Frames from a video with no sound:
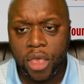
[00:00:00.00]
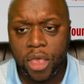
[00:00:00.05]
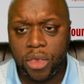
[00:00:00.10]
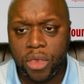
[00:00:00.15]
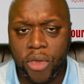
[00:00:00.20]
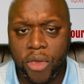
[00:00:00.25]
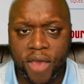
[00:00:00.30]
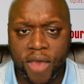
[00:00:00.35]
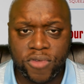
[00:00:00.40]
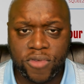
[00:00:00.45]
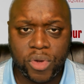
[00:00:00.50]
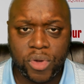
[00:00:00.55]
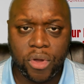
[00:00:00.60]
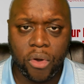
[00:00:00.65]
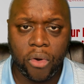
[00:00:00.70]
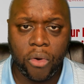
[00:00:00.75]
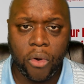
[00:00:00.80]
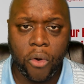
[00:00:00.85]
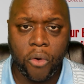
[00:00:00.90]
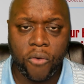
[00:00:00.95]
You have to
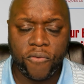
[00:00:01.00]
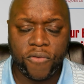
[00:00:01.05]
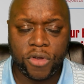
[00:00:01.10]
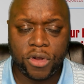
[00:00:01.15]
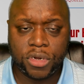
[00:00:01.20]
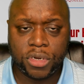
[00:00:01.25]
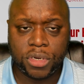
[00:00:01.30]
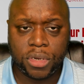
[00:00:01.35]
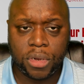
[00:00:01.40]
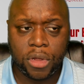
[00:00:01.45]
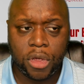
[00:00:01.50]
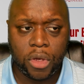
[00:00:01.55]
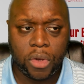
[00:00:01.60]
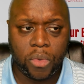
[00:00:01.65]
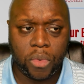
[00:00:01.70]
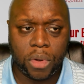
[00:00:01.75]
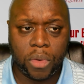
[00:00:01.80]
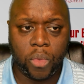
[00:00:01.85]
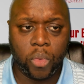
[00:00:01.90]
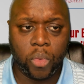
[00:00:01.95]
go over
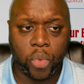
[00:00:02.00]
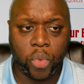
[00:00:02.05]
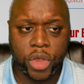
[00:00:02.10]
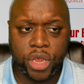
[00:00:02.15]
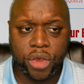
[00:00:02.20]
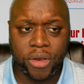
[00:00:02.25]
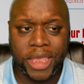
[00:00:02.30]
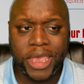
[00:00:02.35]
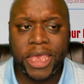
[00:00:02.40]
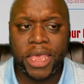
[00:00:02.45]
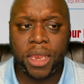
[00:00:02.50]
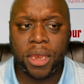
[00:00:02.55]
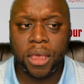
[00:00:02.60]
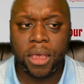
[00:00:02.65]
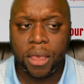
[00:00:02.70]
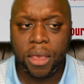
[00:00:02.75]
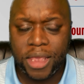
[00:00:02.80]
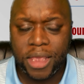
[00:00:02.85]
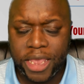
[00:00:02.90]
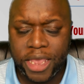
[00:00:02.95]
when you're in
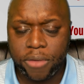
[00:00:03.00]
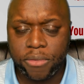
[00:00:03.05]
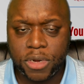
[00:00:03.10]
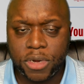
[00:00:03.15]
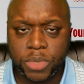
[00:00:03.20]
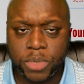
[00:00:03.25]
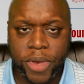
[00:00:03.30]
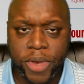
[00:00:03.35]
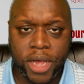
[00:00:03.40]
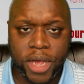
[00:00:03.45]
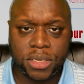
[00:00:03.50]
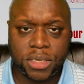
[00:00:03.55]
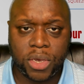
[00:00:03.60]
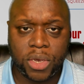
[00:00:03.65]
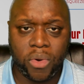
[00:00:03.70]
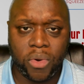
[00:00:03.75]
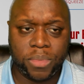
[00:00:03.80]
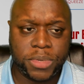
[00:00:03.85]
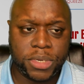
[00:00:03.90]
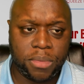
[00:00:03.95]
GetResponse,
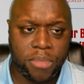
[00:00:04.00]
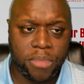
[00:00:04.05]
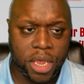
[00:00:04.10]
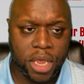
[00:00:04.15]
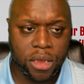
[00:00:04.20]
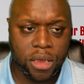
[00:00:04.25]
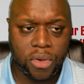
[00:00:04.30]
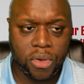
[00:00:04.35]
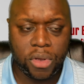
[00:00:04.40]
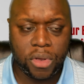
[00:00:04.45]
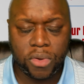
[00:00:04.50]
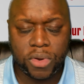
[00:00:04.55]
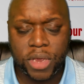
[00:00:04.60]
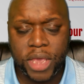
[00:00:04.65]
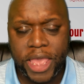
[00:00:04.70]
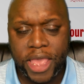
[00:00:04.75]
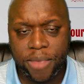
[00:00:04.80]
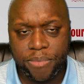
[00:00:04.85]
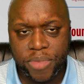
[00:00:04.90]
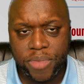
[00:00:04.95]
go up to menu, go
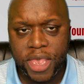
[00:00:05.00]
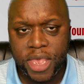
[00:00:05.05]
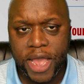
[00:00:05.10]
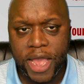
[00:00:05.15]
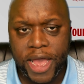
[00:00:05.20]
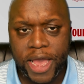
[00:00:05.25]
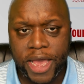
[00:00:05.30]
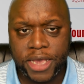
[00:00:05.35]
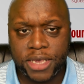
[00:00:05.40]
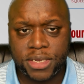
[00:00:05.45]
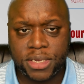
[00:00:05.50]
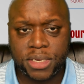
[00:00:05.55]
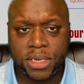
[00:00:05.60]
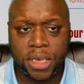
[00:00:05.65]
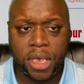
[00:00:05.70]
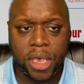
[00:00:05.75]
to APIs,